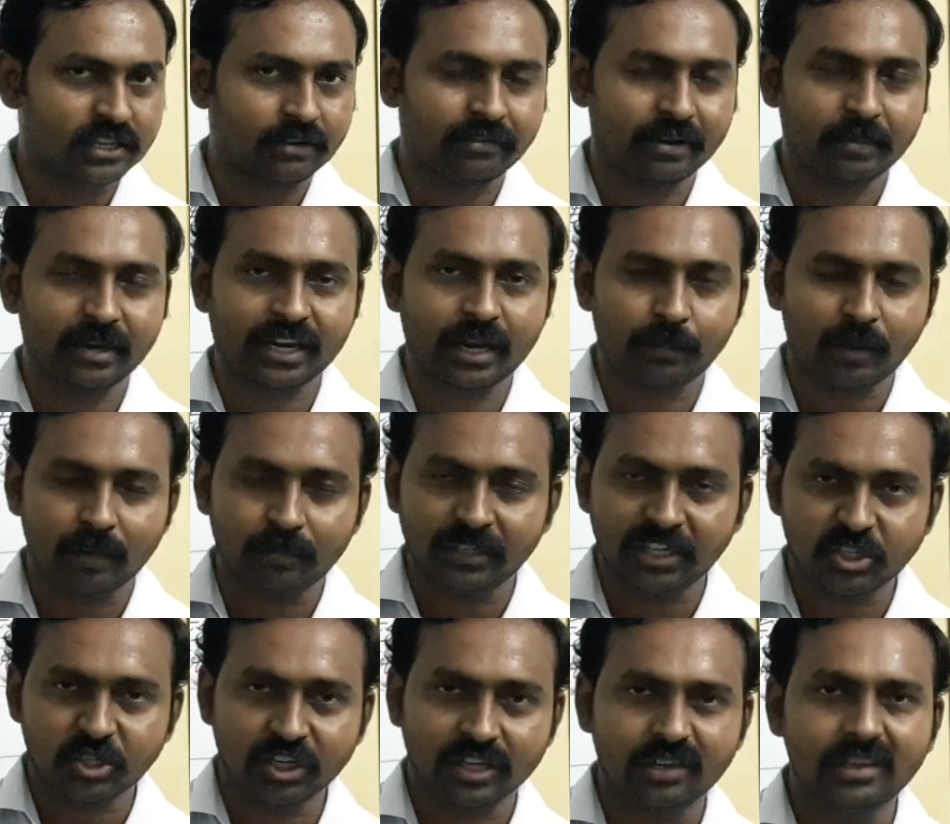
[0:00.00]
of America
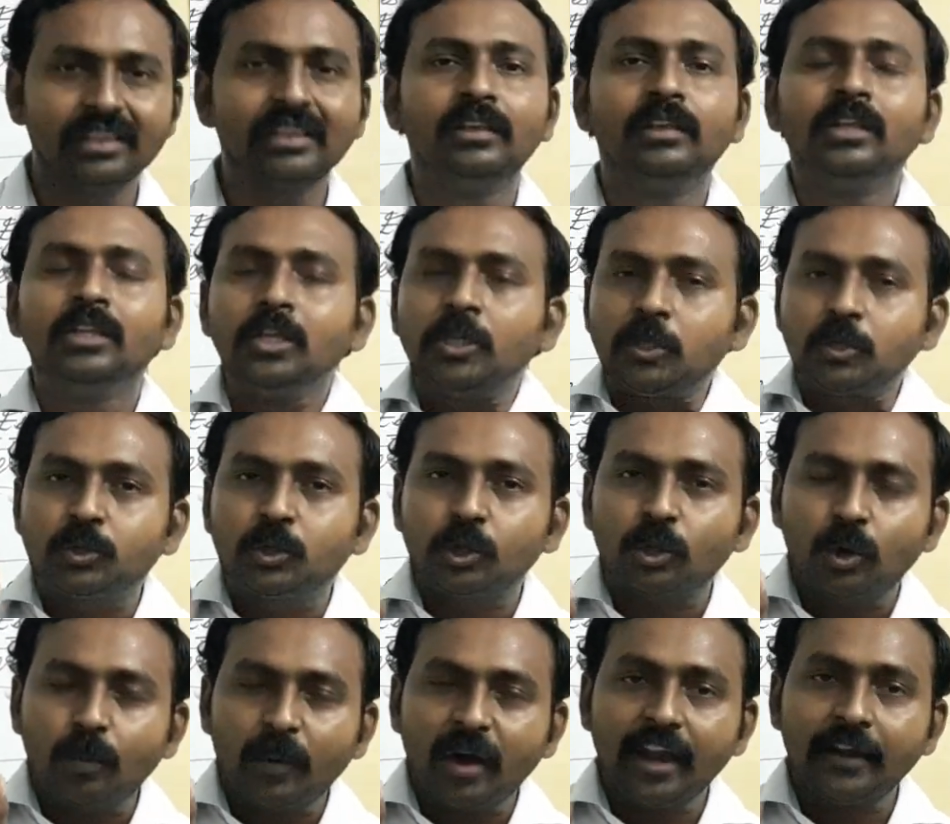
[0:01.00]
population,
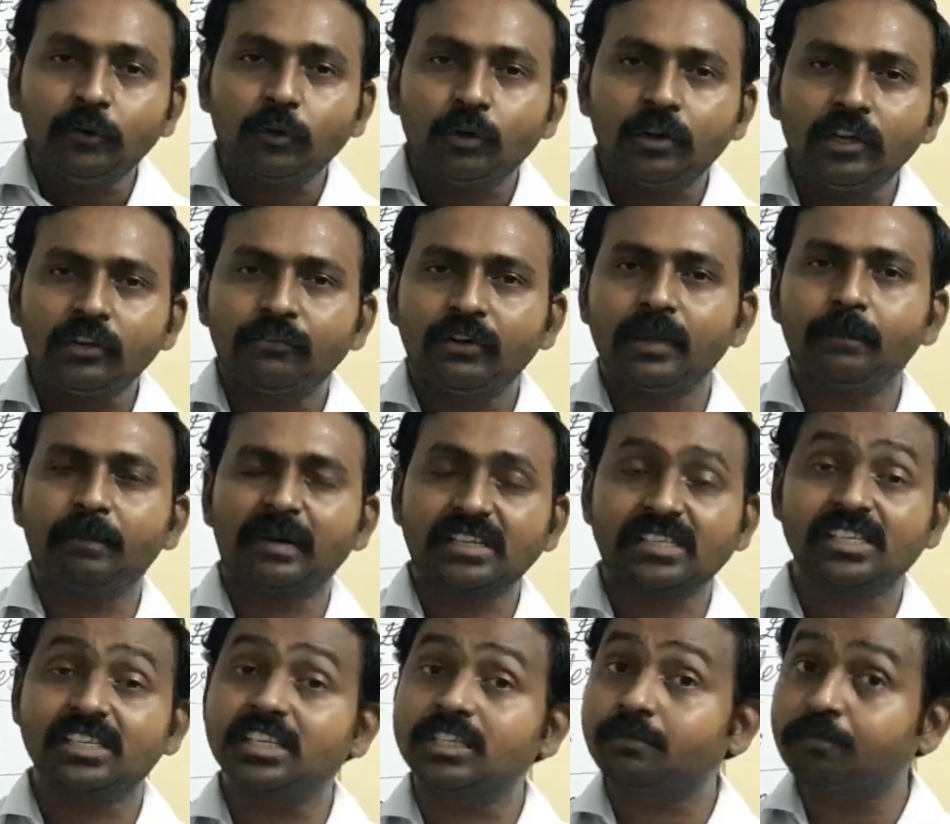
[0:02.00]

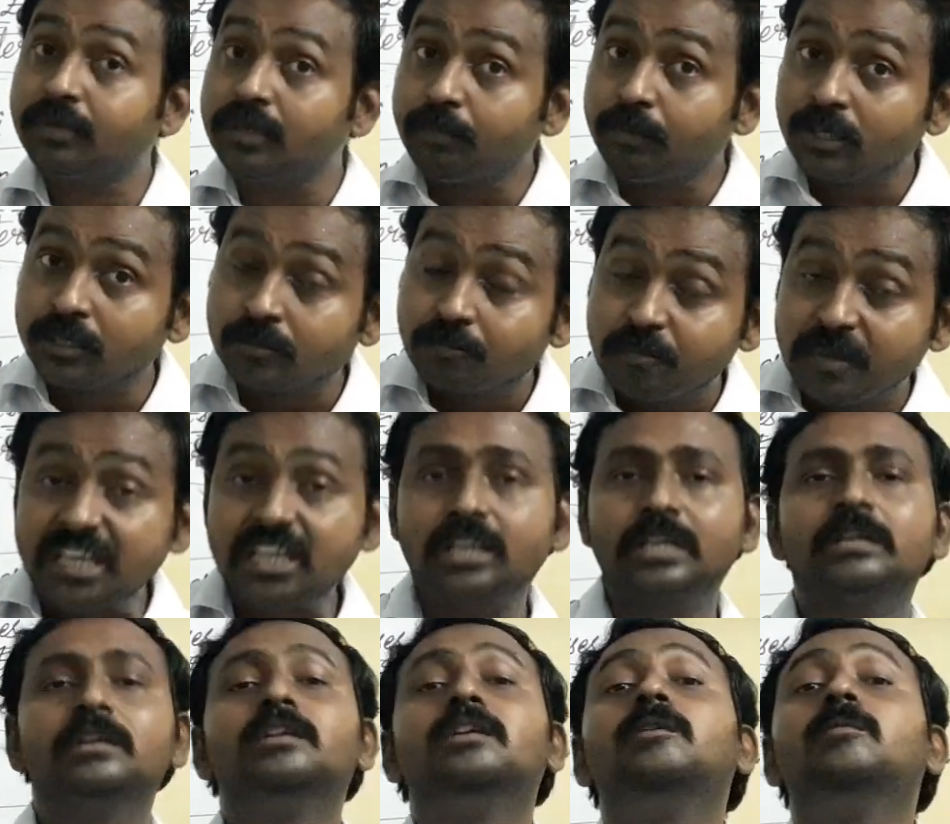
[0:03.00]
0.25% people speak
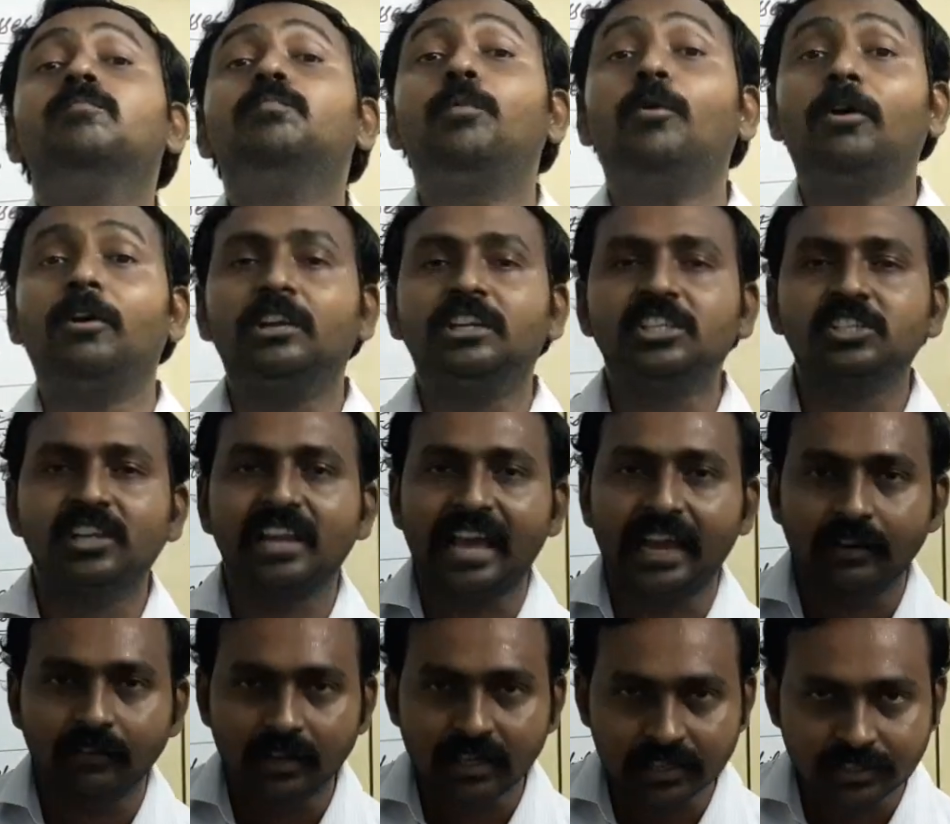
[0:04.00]
Polish
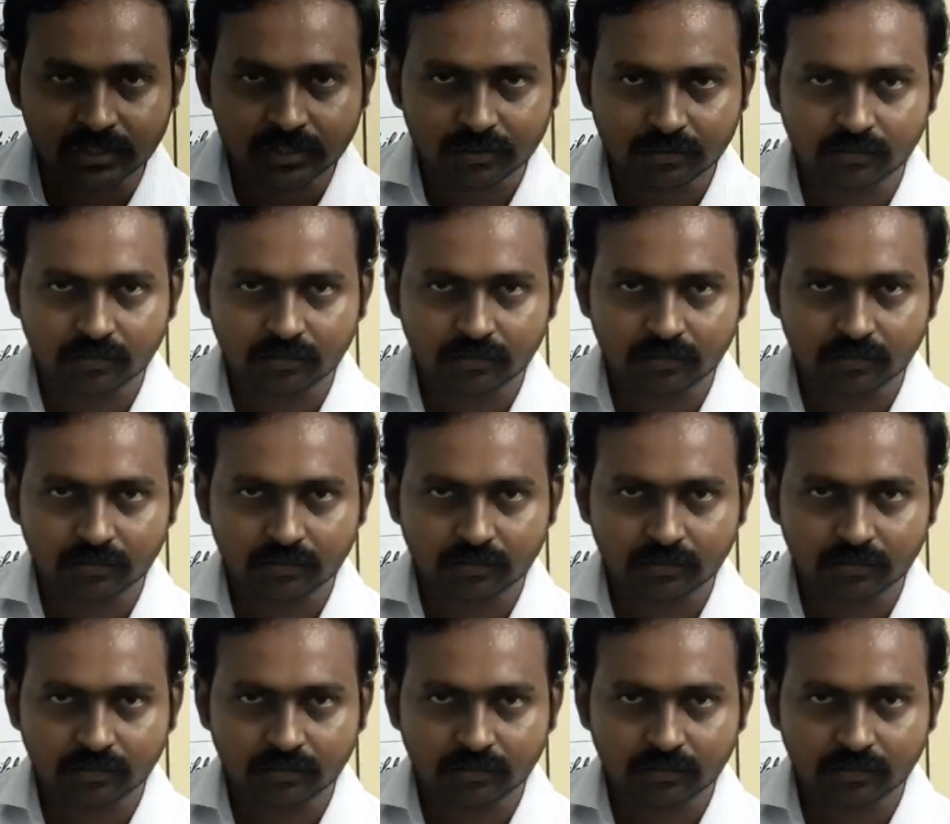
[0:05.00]
language.